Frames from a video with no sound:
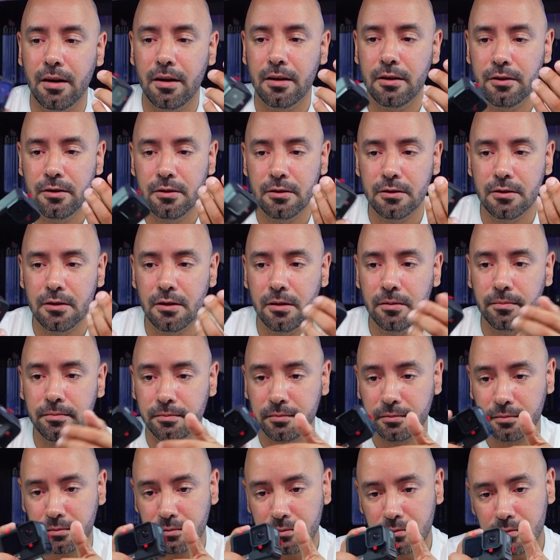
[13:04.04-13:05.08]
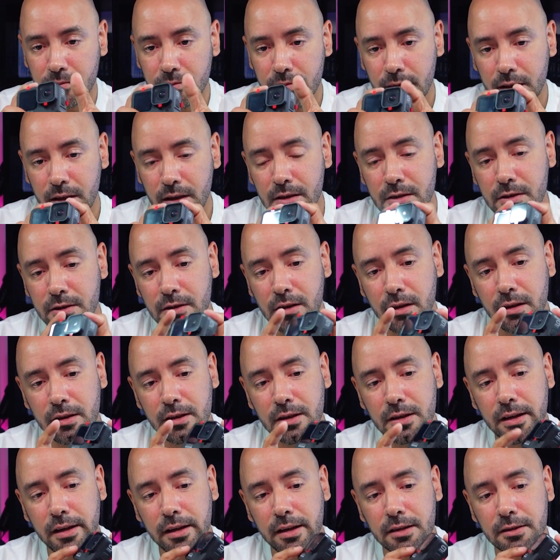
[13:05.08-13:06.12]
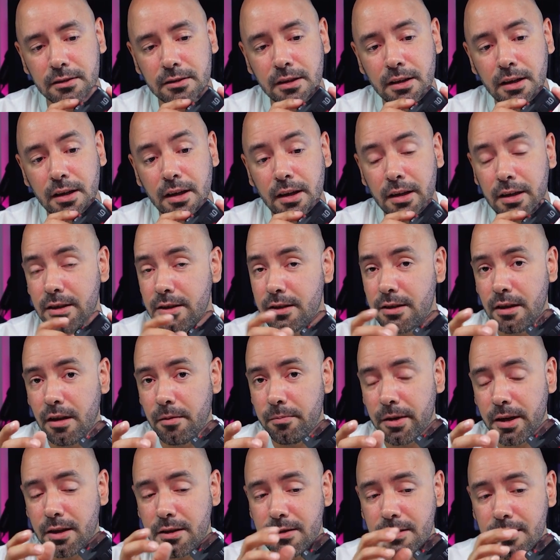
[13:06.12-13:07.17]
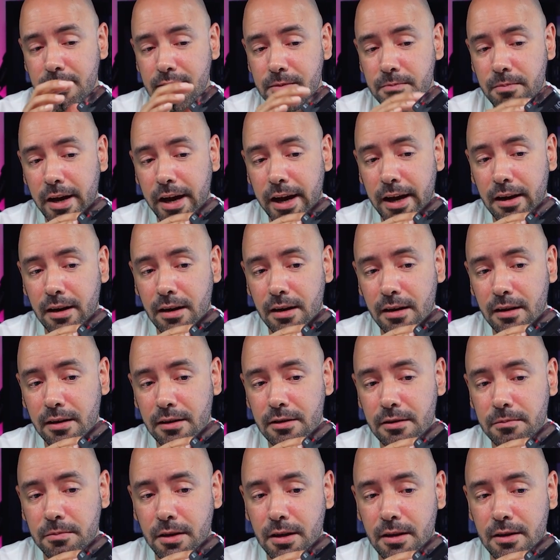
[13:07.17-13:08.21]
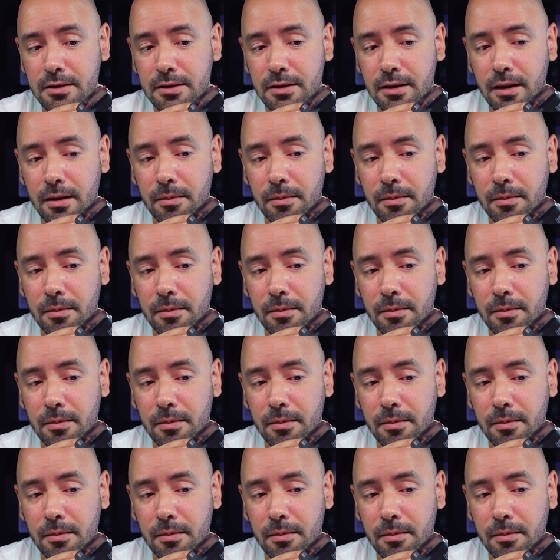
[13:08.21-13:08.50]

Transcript: use something else. It's not because it's bad, it's because